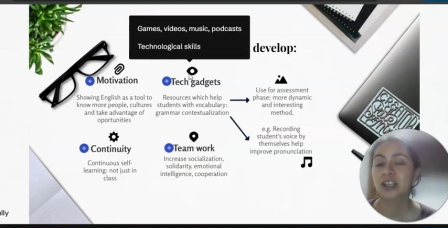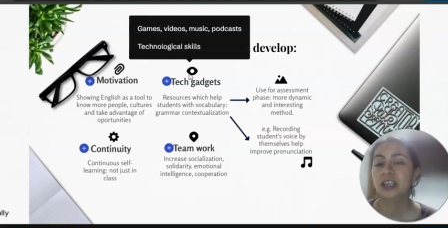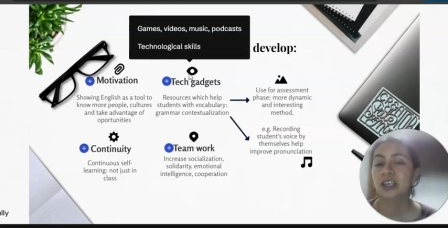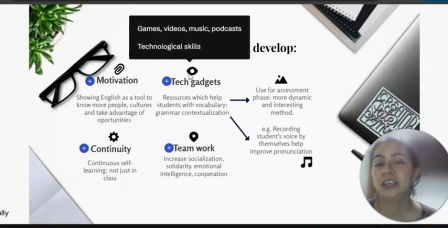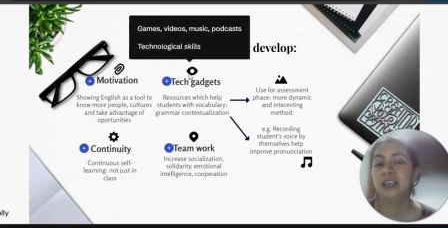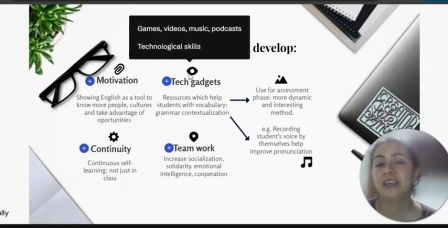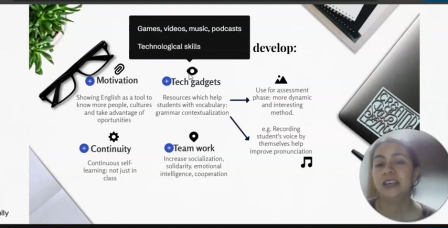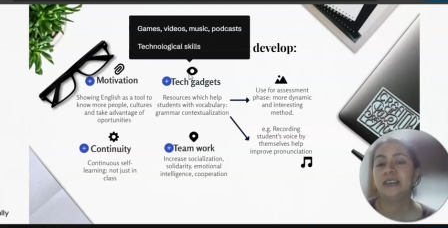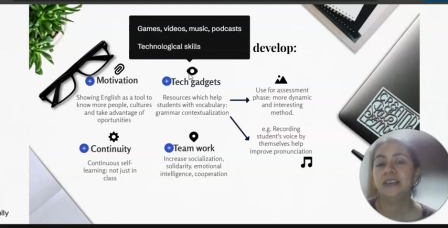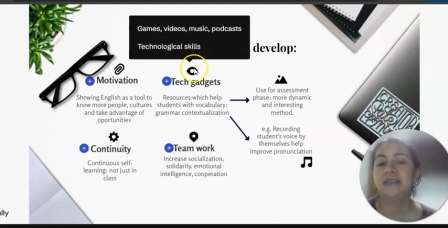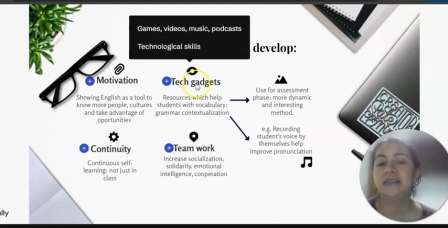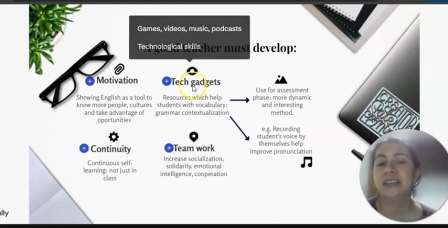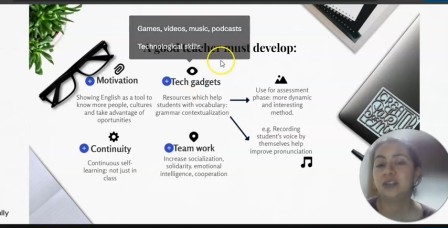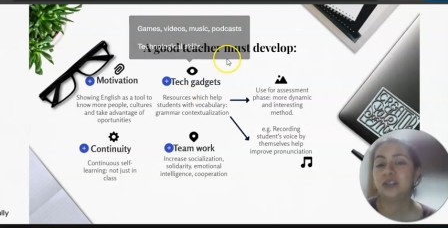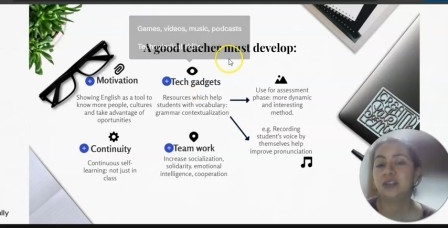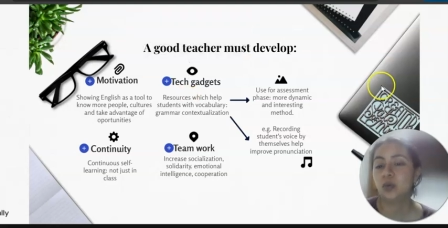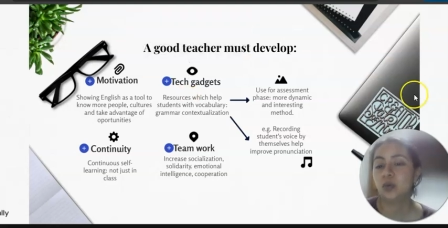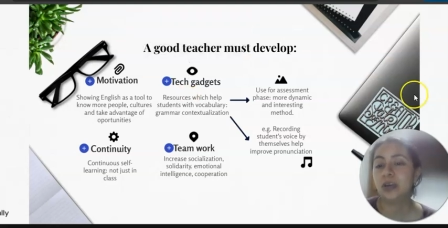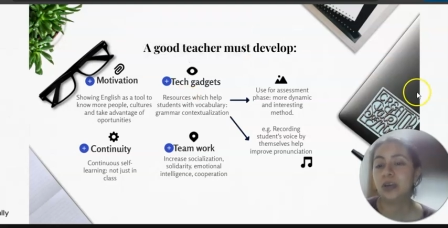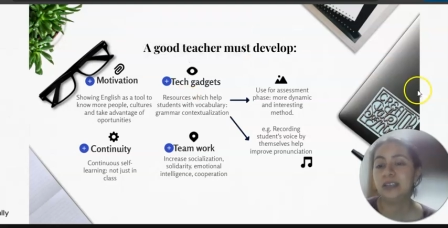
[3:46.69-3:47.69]

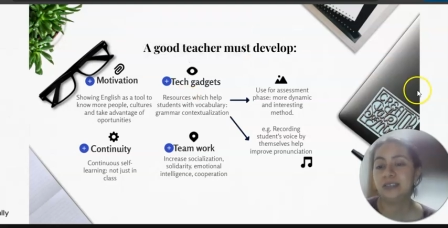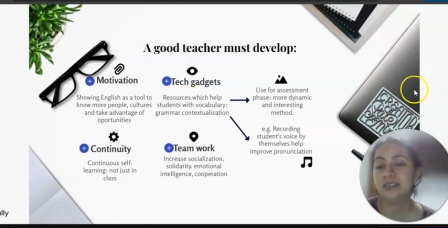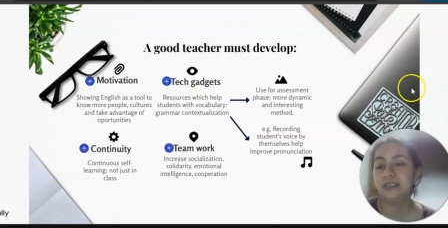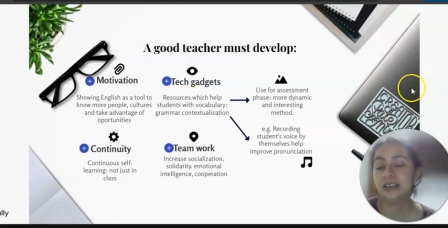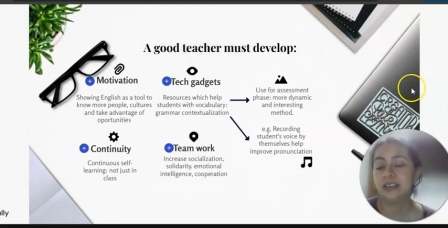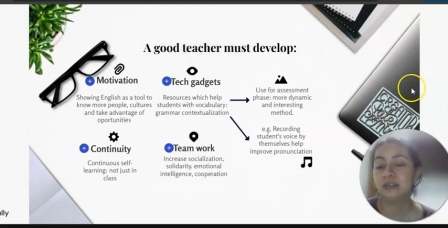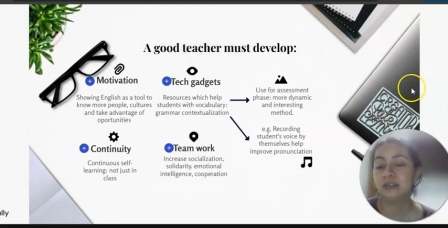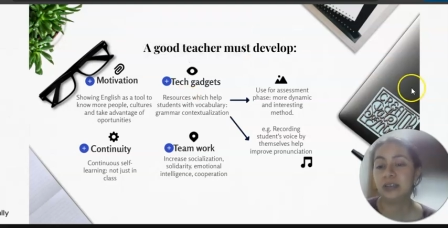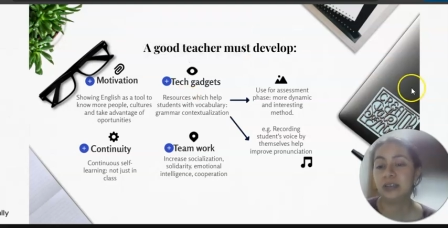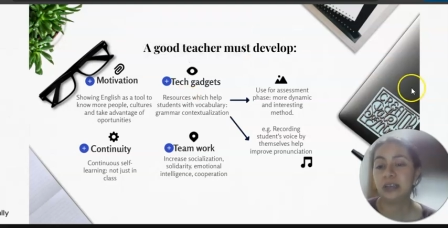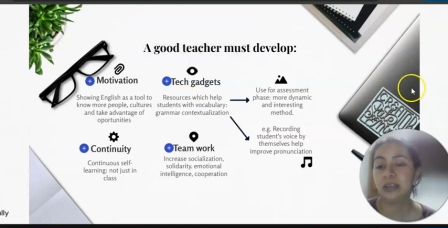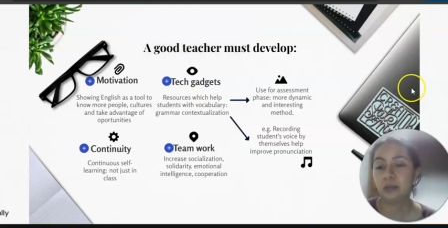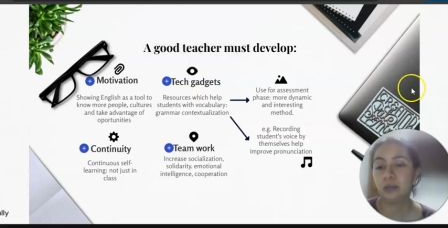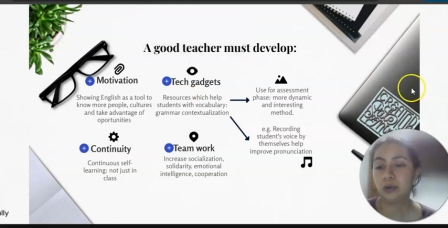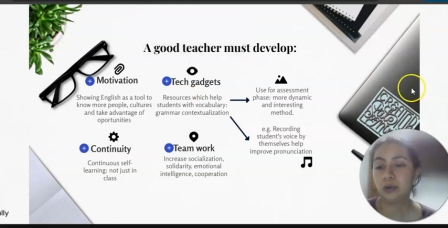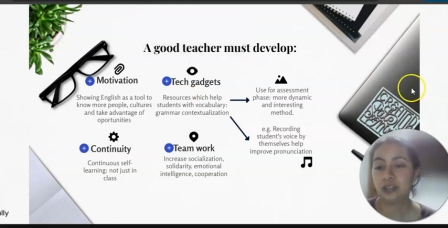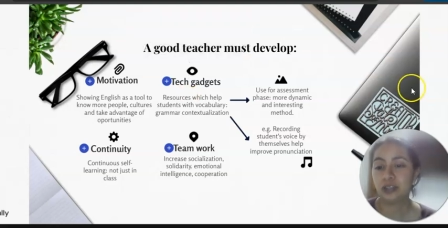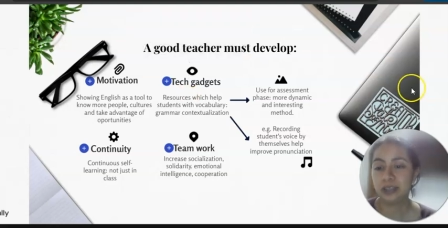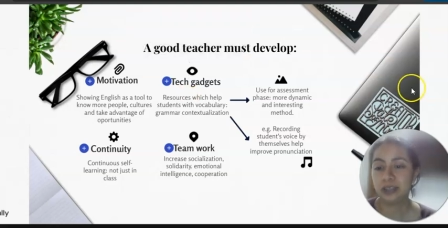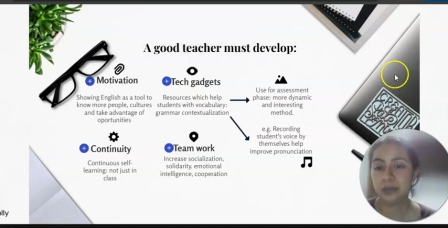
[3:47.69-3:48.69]
That's why it's a really
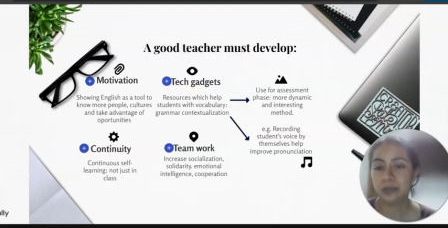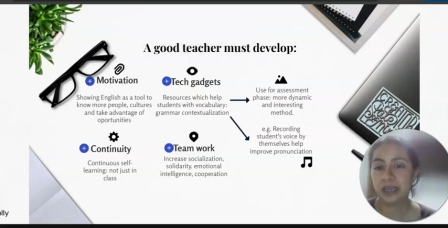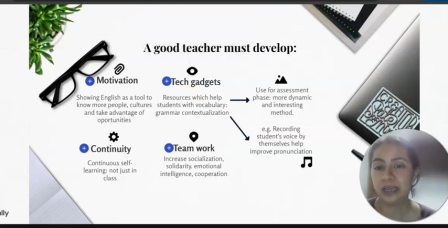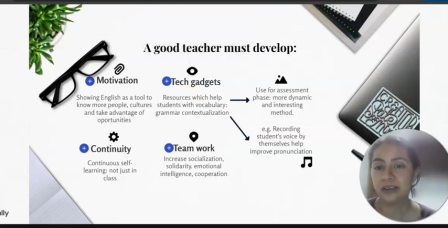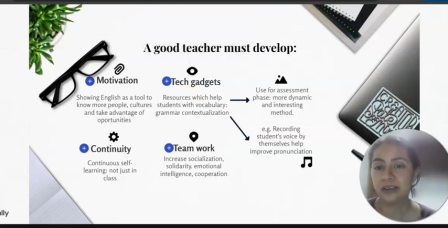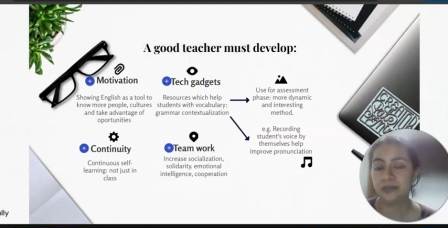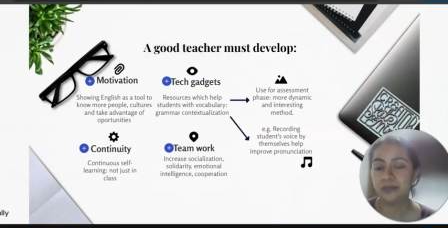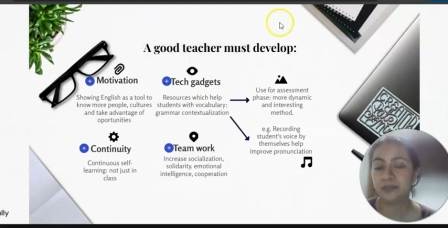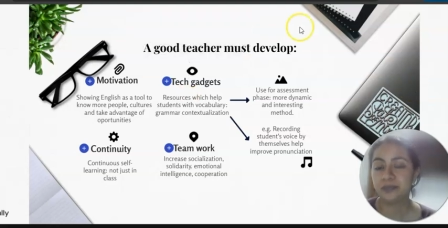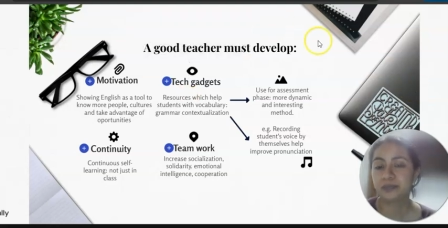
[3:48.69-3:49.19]
important matter.